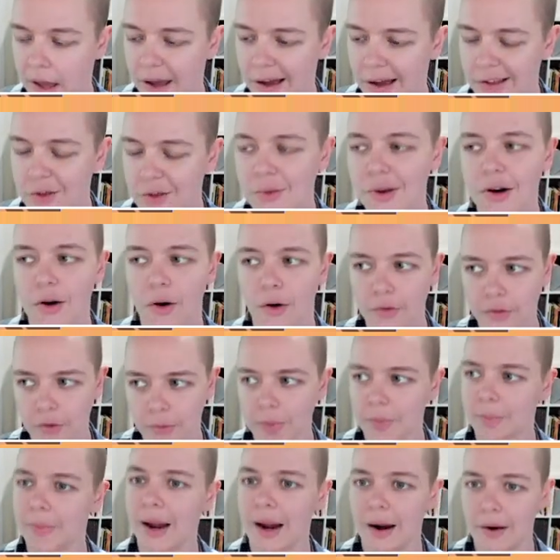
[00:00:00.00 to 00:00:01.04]
You can also
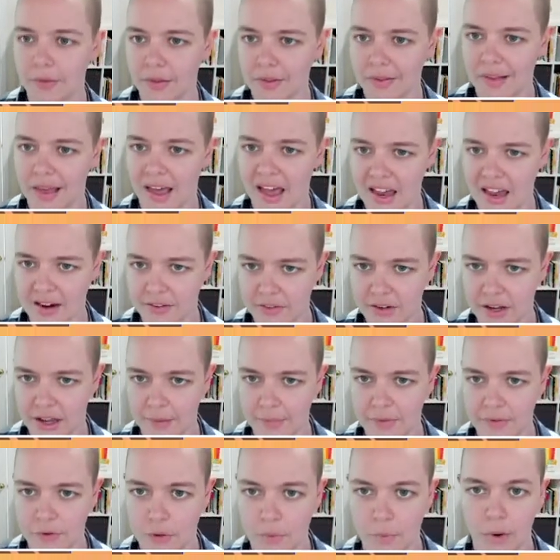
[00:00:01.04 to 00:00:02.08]
prepare this ahead of time
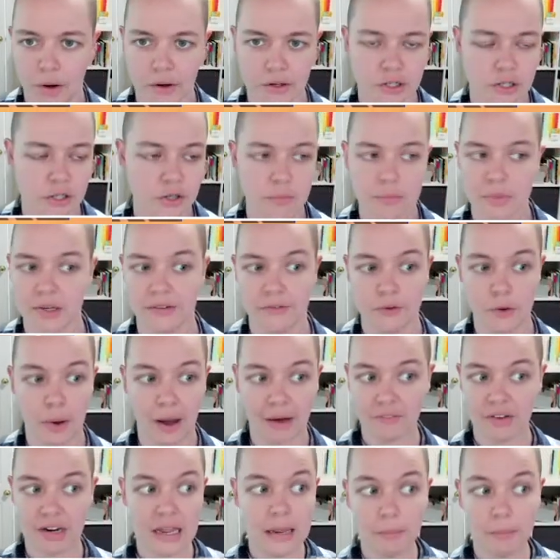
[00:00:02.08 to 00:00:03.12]
if you want to, but if you have
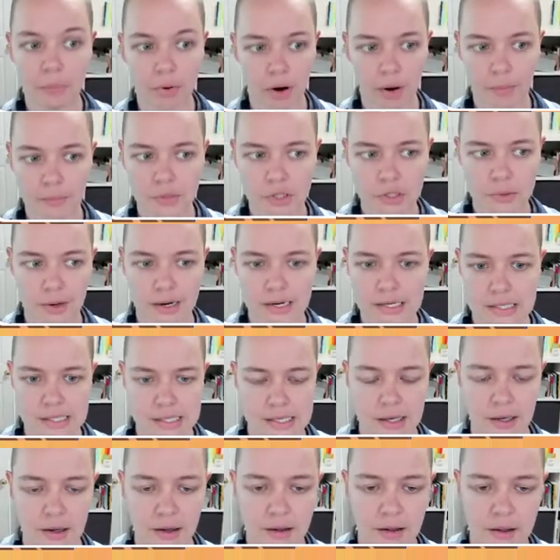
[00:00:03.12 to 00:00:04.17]
an impromptu
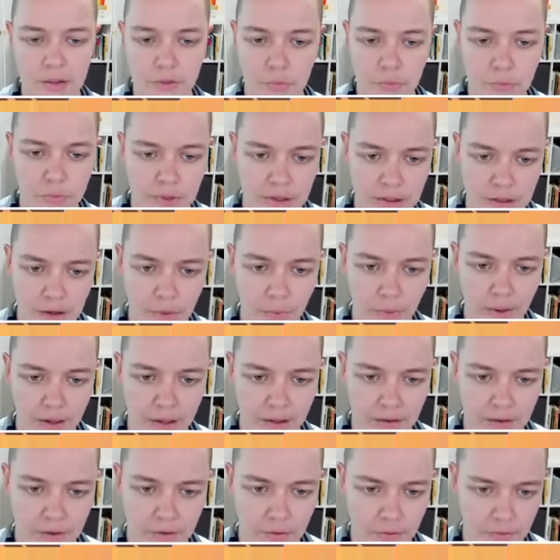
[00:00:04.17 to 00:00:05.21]
idea, it's really quick
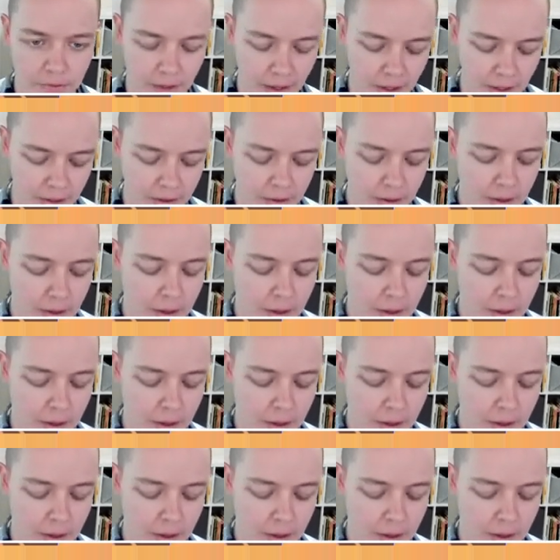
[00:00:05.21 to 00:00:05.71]
to do that.